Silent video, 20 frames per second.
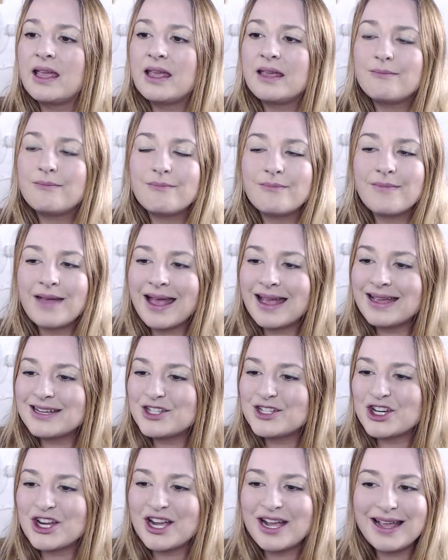
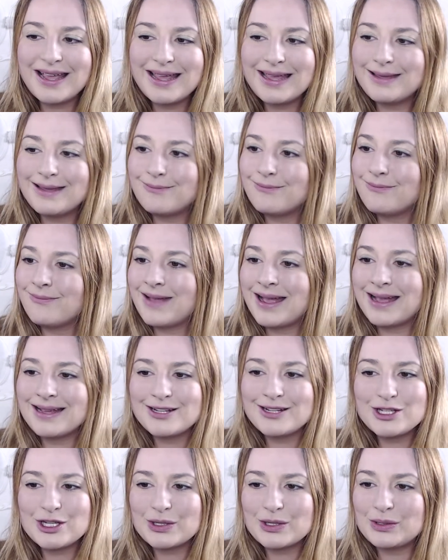magi
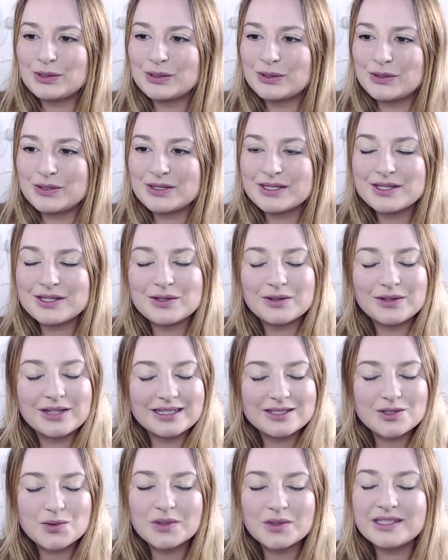magical crystal
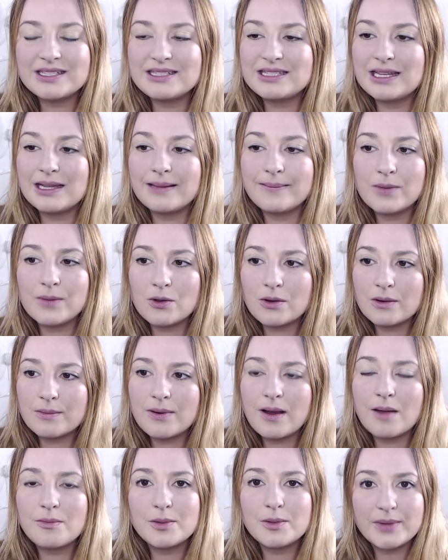that's really deep. You could
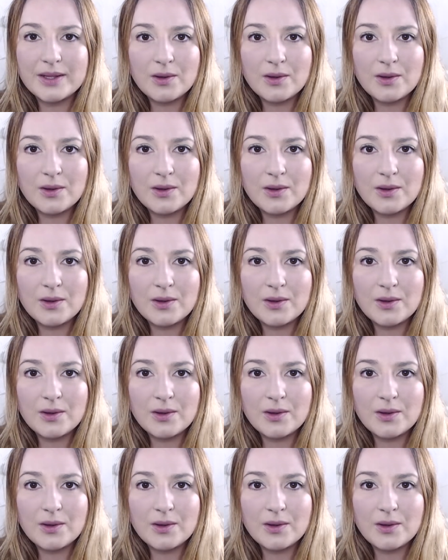probably